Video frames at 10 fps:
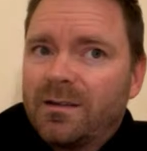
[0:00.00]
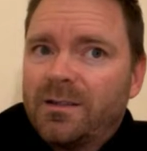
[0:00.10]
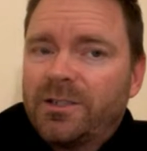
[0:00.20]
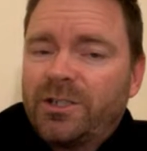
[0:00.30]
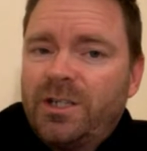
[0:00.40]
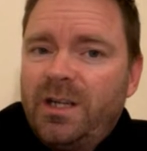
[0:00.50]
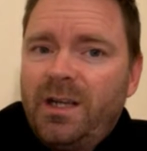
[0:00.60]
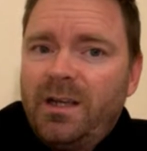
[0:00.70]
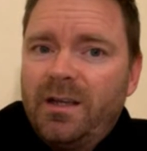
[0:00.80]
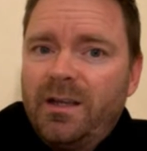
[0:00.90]

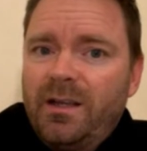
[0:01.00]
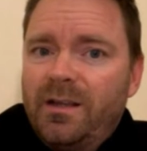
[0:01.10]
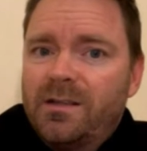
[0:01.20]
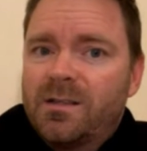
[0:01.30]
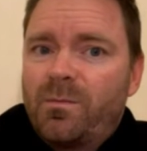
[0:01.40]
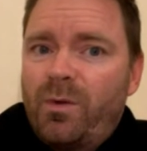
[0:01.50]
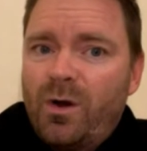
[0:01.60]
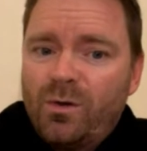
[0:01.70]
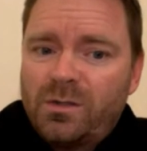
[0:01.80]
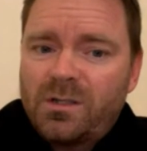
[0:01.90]
she is
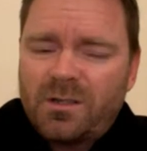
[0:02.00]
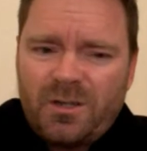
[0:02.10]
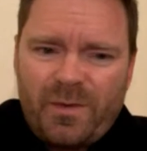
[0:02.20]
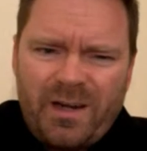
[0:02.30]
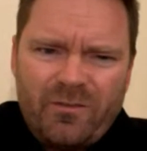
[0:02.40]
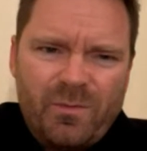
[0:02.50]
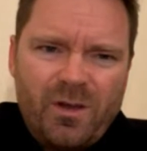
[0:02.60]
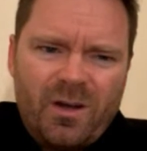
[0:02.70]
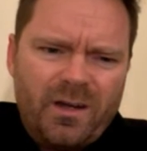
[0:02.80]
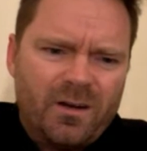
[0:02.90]
supposed to, she might even be
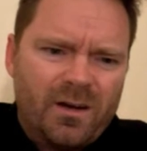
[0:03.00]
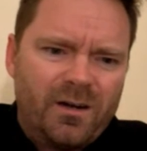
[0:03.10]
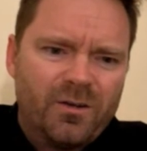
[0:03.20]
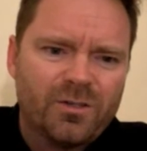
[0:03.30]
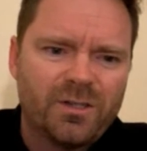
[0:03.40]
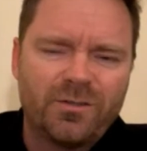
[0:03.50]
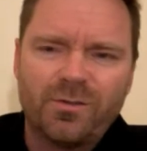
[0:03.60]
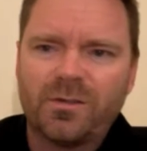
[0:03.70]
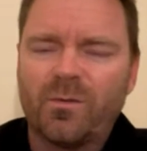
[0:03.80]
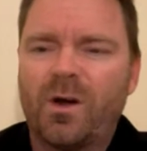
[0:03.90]
on here, I don't know, she's
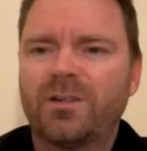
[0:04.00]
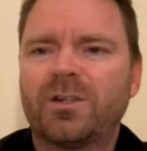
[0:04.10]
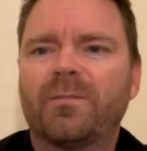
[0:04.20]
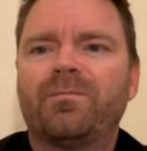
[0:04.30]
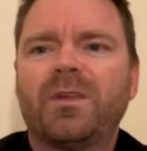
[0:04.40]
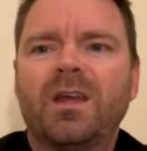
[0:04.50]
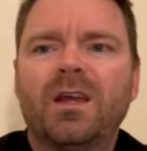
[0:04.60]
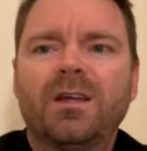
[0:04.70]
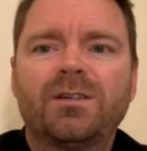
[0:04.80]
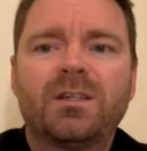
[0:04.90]
usually watching.
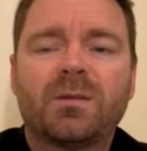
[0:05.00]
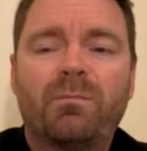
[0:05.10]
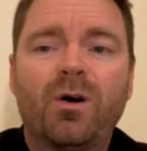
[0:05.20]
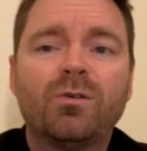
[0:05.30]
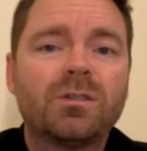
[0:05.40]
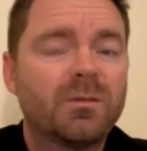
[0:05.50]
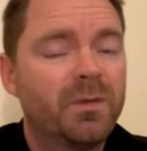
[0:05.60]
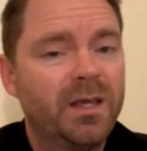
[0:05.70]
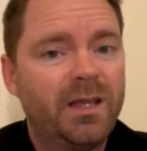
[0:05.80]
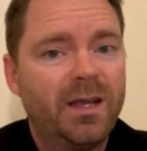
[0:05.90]
She's supposed to
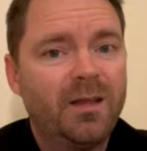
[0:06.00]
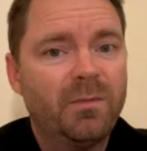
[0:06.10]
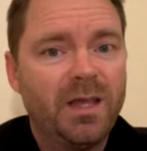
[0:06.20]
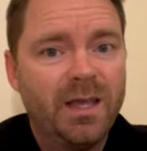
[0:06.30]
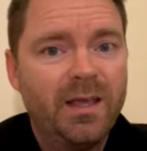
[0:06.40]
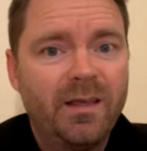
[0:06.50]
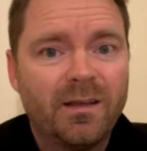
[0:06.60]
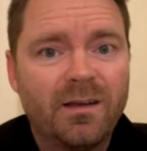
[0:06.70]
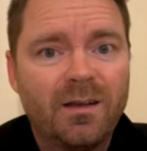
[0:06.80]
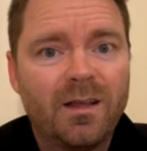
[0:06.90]
be getting me
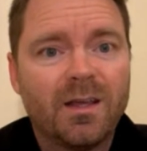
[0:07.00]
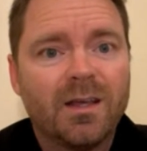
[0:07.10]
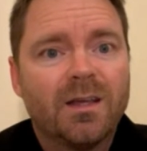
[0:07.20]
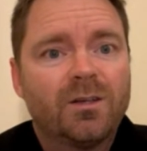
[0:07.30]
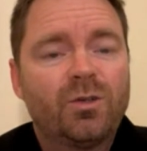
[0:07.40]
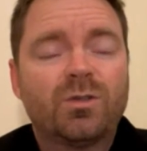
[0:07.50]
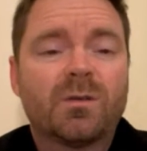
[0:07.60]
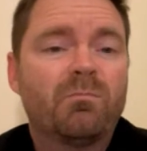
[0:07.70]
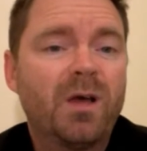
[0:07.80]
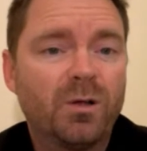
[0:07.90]
in to
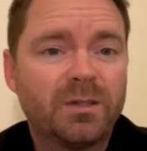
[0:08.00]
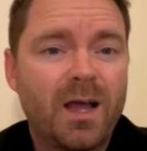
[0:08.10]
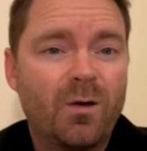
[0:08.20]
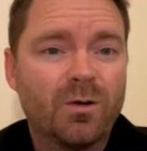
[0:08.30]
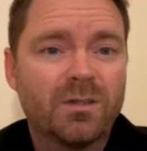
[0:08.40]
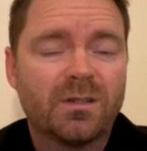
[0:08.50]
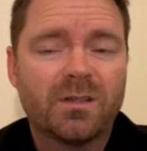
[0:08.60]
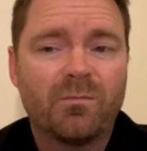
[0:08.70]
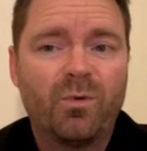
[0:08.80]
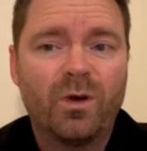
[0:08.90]
some bell towers at
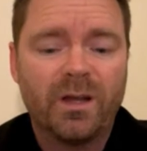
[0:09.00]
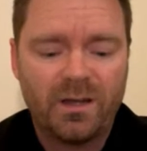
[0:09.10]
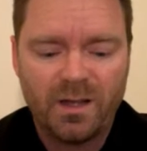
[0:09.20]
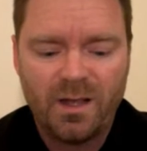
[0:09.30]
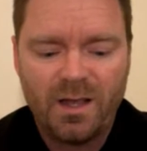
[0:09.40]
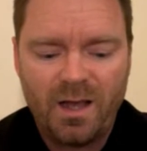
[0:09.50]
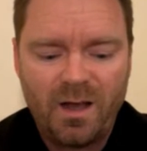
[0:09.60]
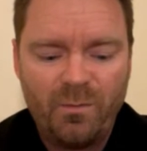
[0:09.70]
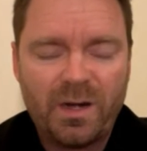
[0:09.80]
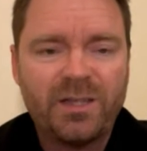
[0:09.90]
some point.
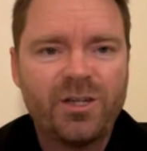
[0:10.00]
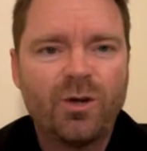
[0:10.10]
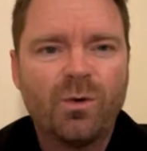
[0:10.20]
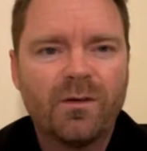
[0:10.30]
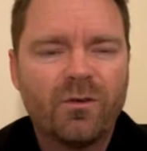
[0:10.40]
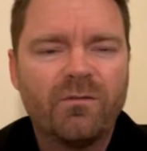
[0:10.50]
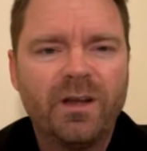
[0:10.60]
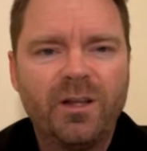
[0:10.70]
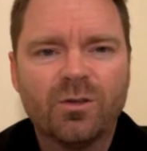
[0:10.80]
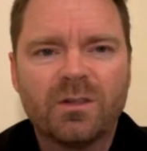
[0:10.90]
But I shared one of her
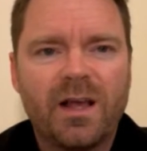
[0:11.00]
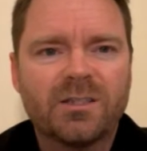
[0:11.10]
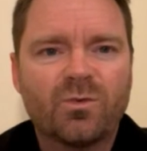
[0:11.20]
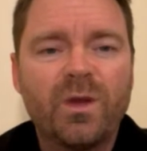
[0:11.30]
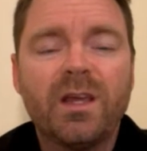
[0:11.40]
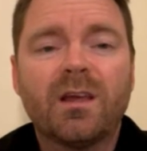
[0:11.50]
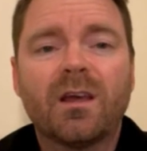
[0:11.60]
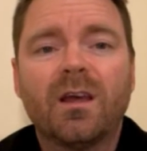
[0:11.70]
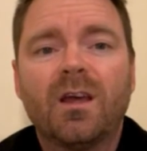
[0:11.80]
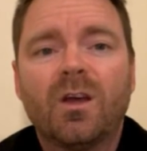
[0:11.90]
videos last week
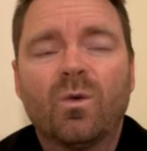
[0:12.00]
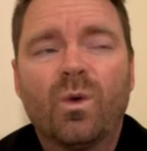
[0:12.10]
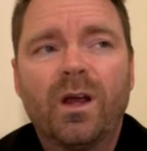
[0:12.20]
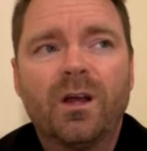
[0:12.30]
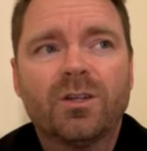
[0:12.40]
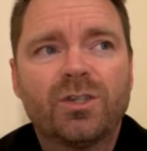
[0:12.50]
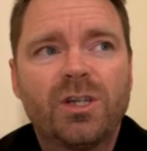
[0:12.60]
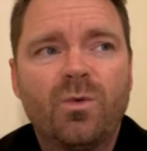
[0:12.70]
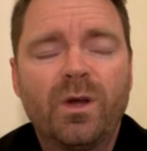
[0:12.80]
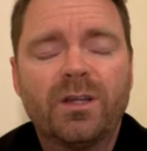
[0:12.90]
where
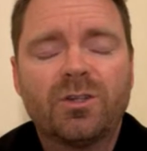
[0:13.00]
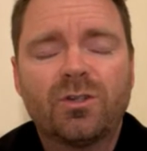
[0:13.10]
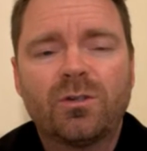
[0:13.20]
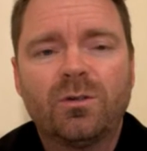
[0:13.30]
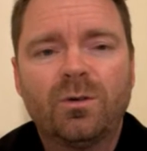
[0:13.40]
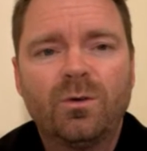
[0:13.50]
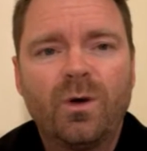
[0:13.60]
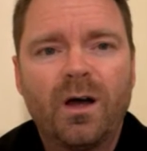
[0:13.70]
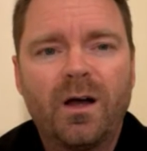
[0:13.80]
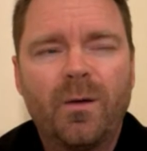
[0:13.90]
she went
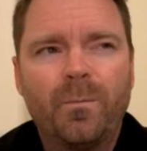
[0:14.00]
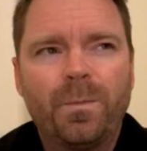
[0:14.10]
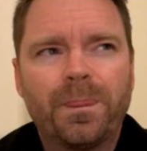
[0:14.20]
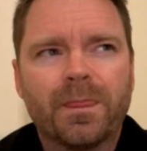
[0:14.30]
to,